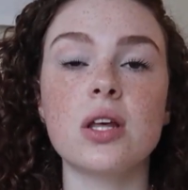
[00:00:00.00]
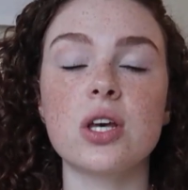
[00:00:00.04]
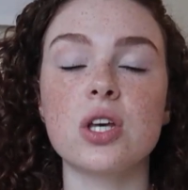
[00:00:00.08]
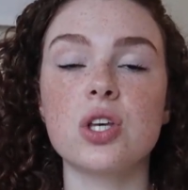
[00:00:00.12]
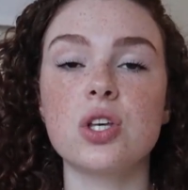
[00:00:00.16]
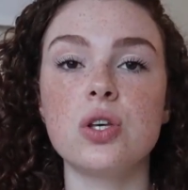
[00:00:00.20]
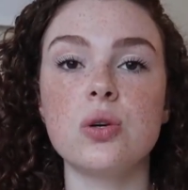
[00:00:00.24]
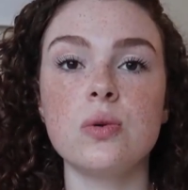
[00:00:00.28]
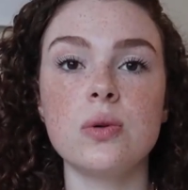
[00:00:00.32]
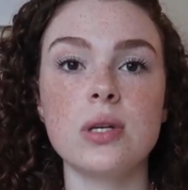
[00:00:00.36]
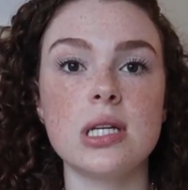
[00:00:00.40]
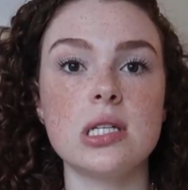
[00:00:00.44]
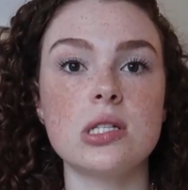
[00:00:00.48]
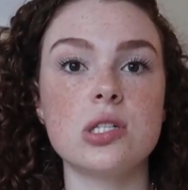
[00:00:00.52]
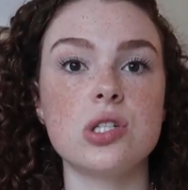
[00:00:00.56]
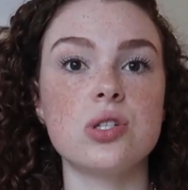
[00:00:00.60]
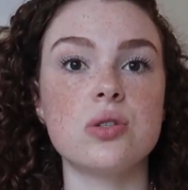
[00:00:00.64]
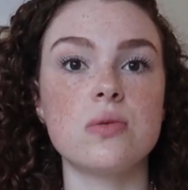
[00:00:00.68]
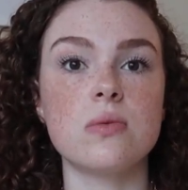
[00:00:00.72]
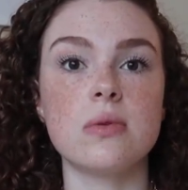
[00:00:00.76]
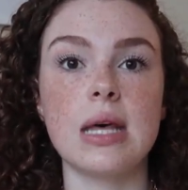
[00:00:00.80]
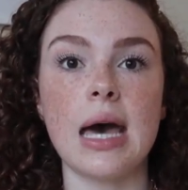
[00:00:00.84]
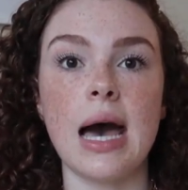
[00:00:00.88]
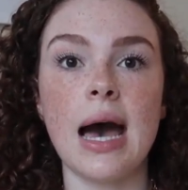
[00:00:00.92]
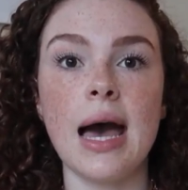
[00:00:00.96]
Like you need to
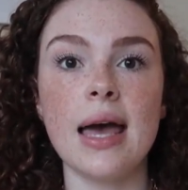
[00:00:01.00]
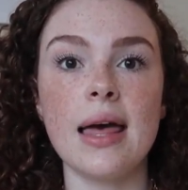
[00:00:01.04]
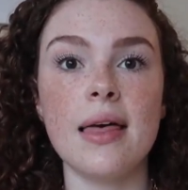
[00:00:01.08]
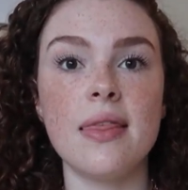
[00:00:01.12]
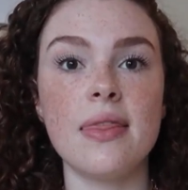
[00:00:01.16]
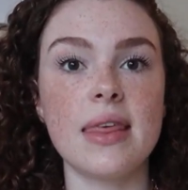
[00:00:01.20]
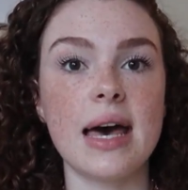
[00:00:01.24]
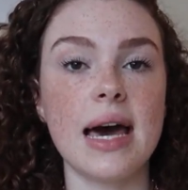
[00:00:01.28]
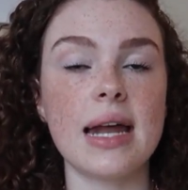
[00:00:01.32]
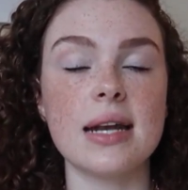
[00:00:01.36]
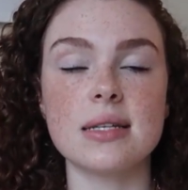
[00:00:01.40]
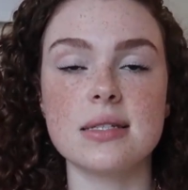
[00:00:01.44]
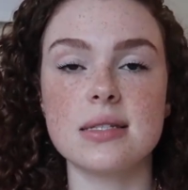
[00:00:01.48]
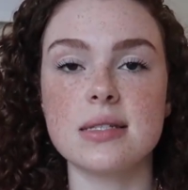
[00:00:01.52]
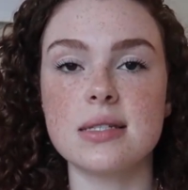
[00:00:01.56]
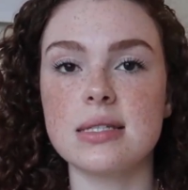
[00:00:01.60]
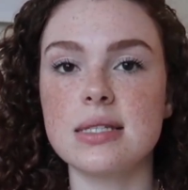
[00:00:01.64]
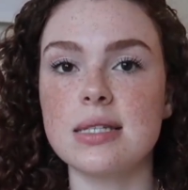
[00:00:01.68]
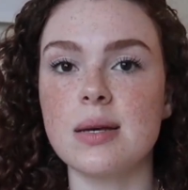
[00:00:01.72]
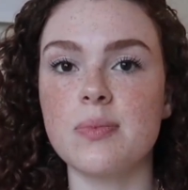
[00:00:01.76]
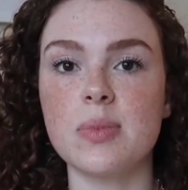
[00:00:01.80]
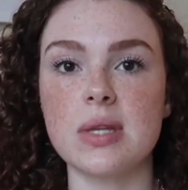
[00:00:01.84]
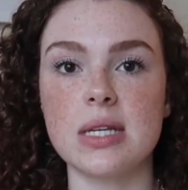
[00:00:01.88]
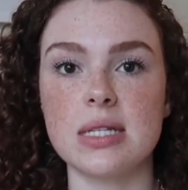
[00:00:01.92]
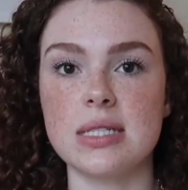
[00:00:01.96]
do that, and that is
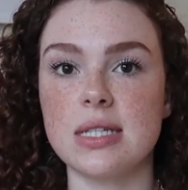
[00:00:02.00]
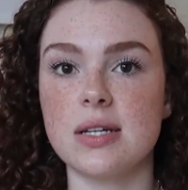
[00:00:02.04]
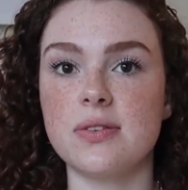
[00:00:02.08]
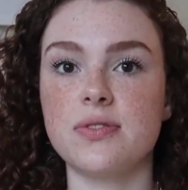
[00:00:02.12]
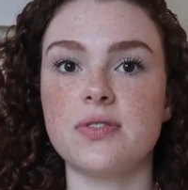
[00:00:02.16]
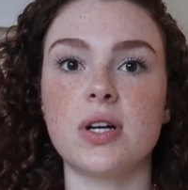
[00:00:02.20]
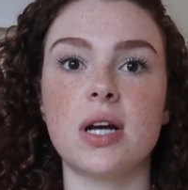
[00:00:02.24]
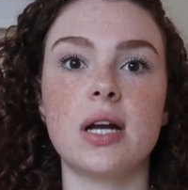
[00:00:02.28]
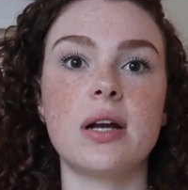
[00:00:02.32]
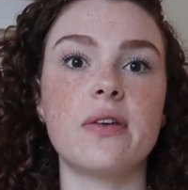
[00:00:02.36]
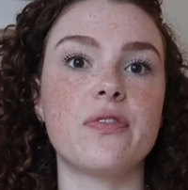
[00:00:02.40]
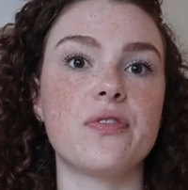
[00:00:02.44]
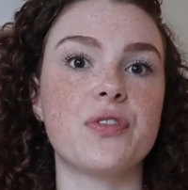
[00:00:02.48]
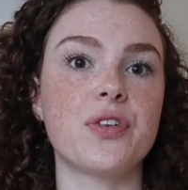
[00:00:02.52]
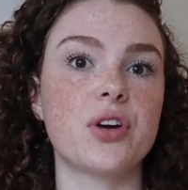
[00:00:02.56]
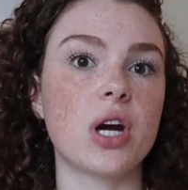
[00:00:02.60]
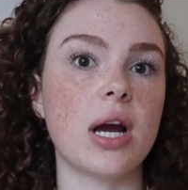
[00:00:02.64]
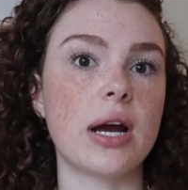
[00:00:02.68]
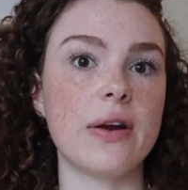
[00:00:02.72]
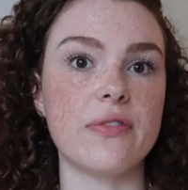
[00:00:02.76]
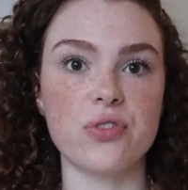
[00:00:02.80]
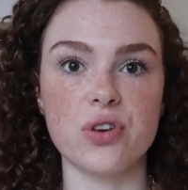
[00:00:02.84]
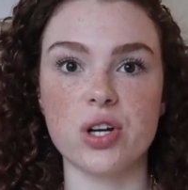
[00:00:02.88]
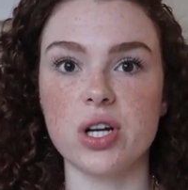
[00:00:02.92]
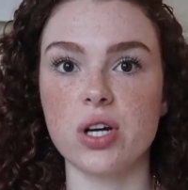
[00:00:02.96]
something different for
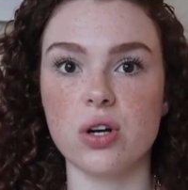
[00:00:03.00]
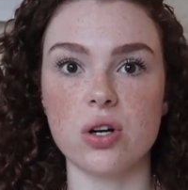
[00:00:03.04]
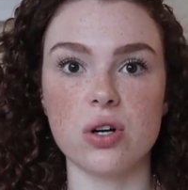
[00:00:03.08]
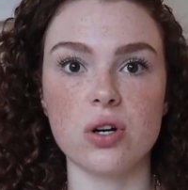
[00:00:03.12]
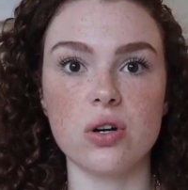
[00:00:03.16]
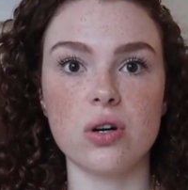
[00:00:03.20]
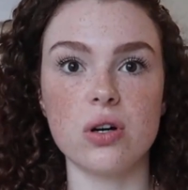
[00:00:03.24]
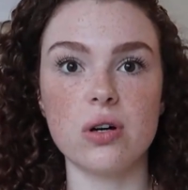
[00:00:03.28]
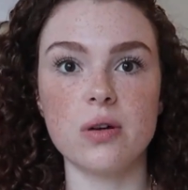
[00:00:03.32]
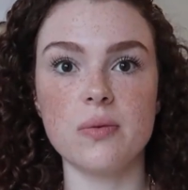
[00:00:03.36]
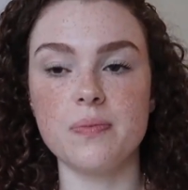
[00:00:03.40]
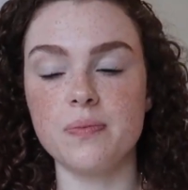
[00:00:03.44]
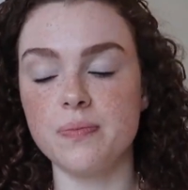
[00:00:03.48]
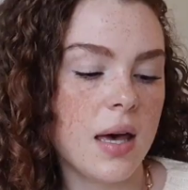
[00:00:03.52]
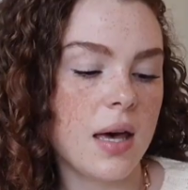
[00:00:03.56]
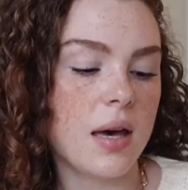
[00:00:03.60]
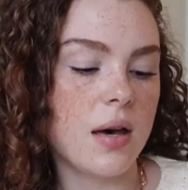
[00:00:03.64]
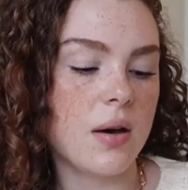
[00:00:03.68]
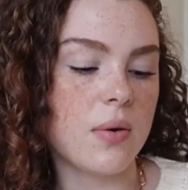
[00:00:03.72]
every girl.